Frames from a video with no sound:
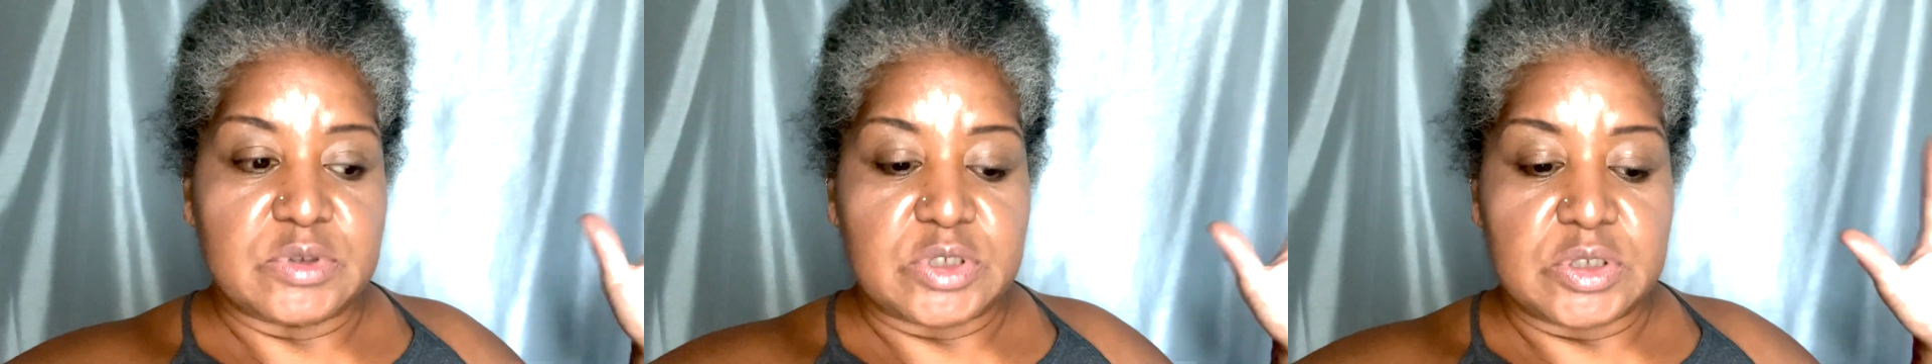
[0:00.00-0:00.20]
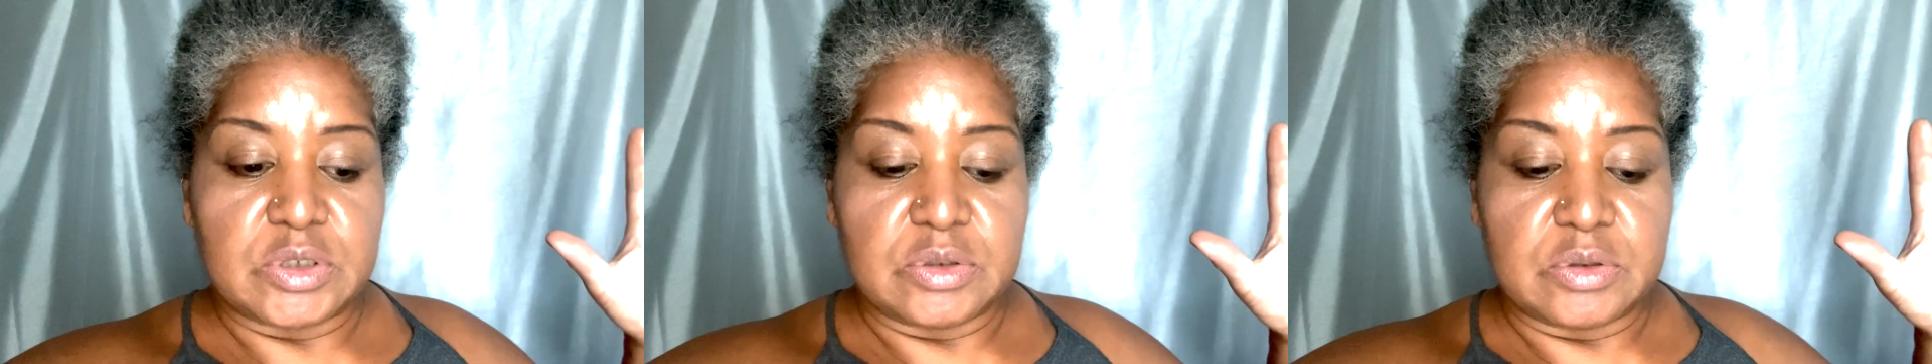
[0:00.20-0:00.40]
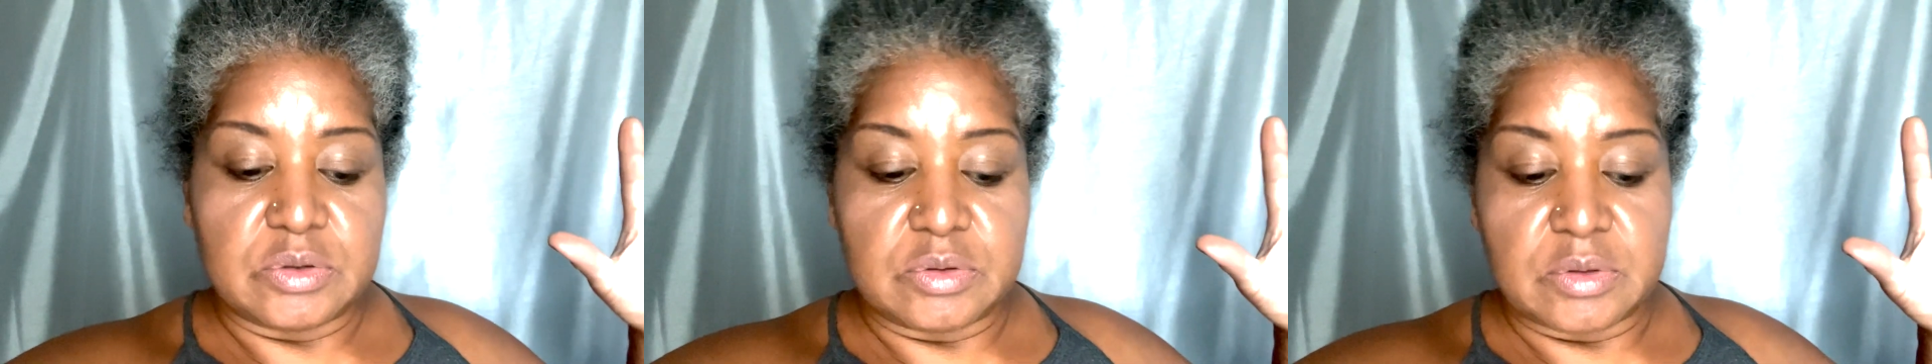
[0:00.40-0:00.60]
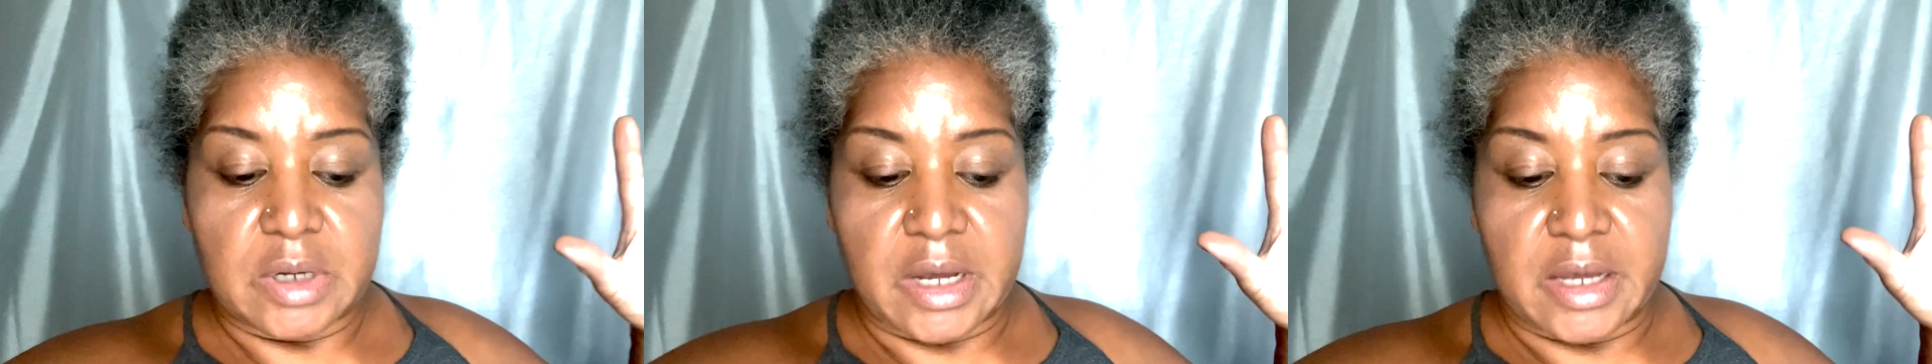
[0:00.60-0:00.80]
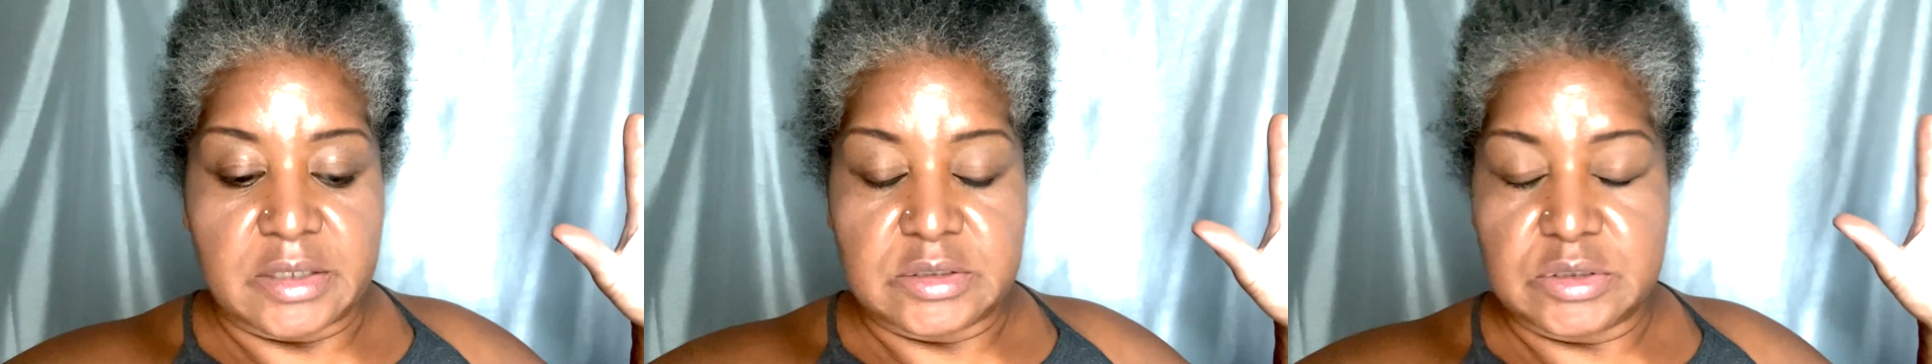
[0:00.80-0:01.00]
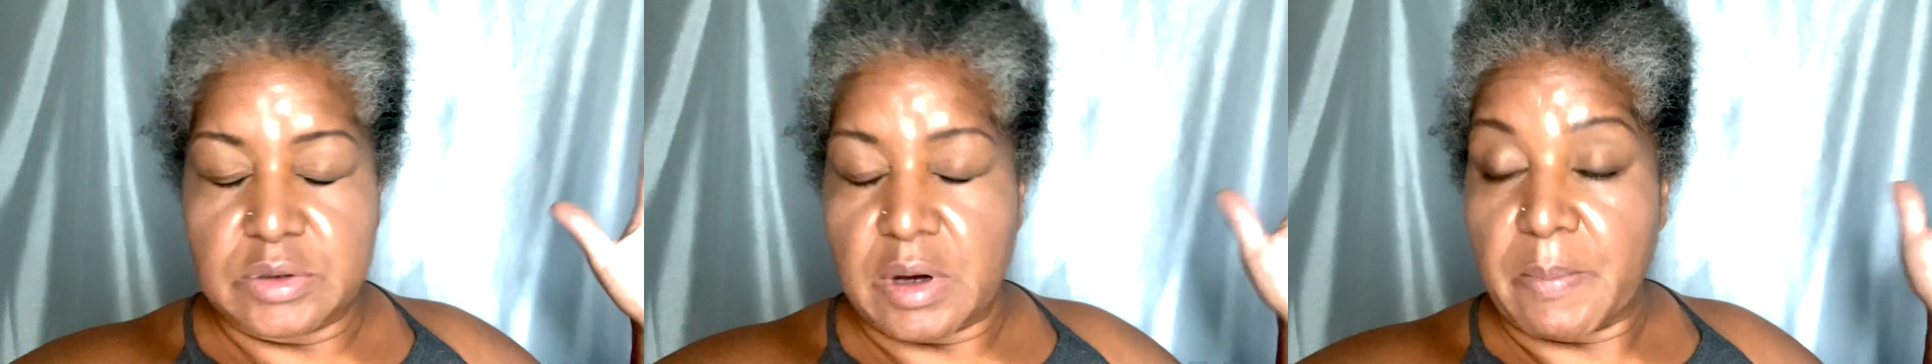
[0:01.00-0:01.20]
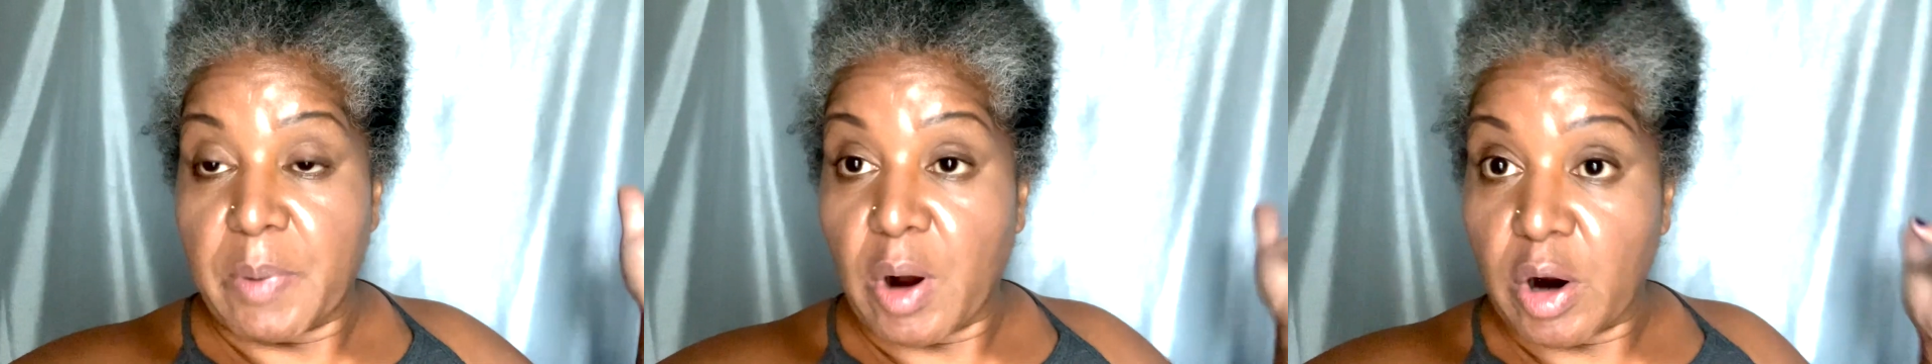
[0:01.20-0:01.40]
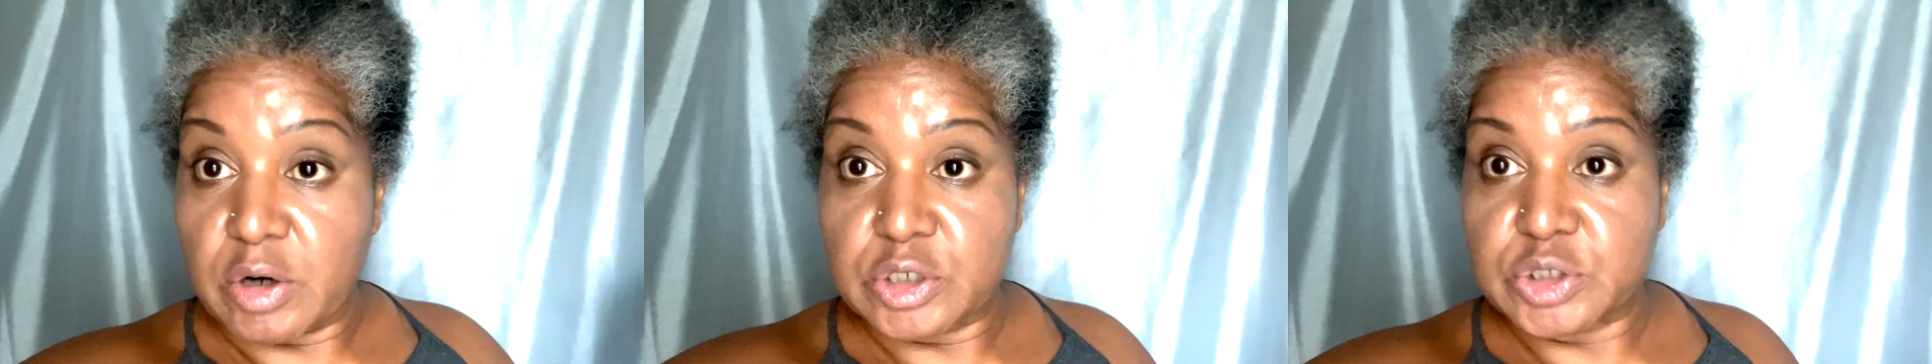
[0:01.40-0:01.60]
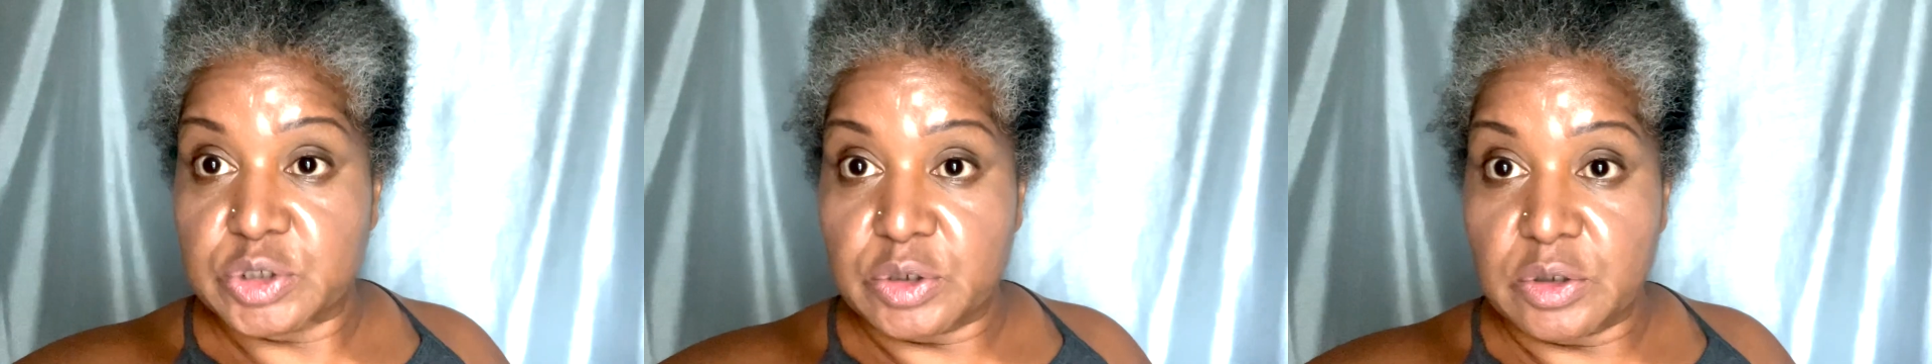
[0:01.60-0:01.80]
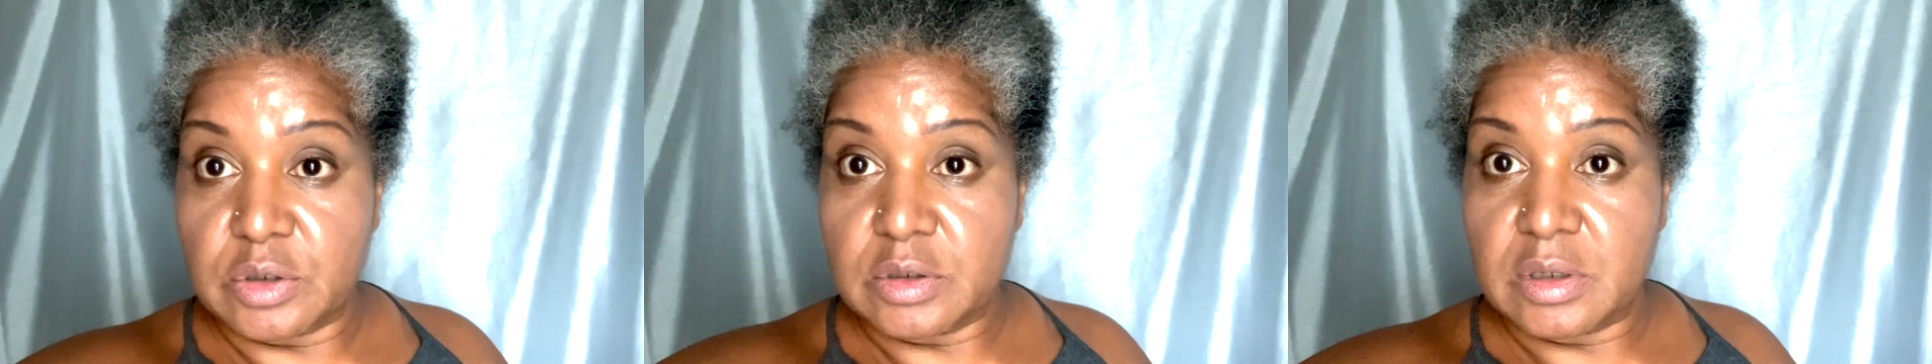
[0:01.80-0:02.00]
to do a
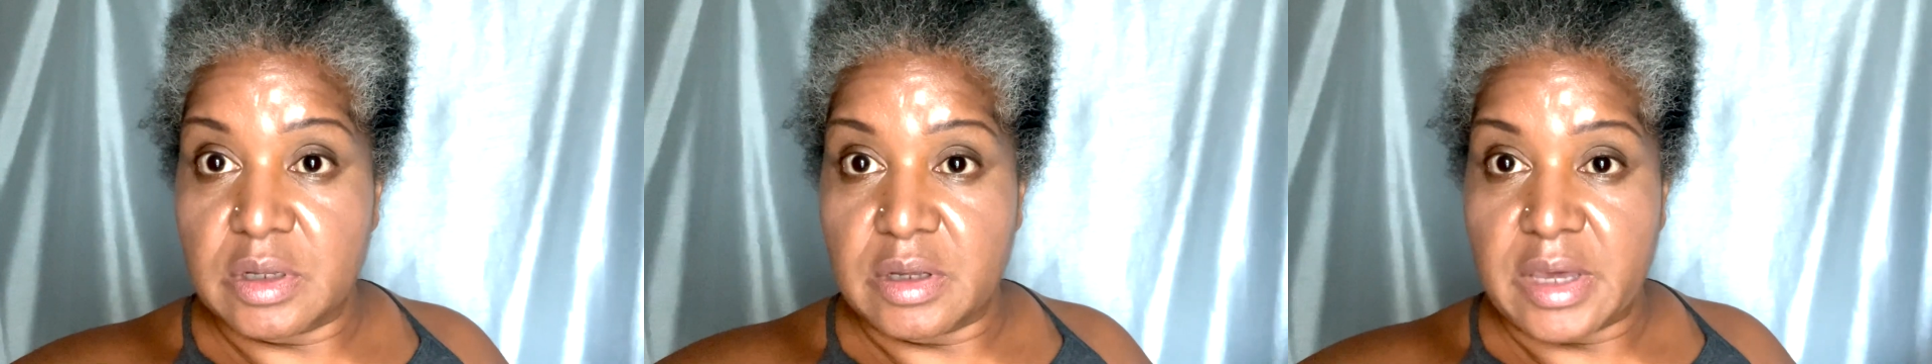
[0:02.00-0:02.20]
partial